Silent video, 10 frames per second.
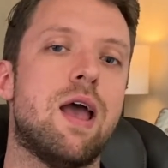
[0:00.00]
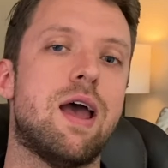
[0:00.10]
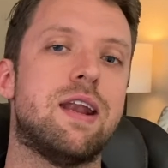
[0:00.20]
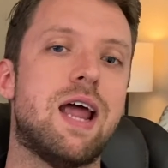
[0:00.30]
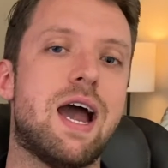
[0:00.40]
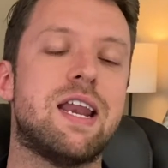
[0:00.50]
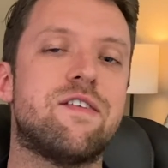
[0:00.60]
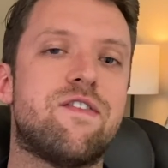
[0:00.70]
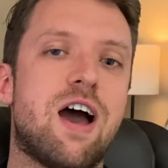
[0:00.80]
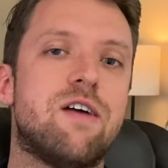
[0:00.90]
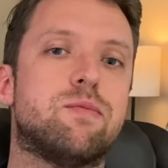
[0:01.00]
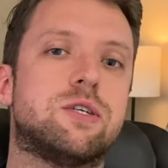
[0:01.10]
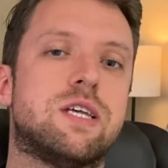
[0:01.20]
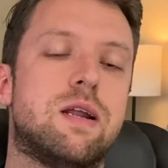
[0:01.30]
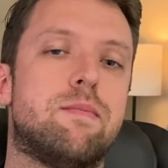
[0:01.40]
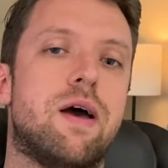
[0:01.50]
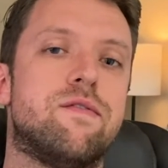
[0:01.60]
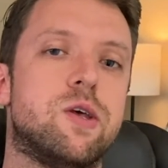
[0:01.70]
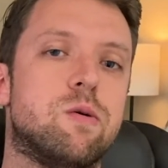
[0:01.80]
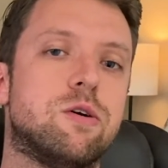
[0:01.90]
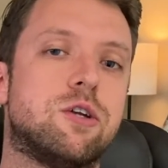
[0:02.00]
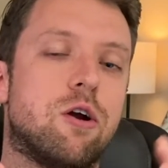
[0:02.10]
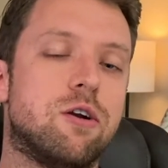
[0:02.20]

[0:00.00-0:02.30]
95% of my viewers are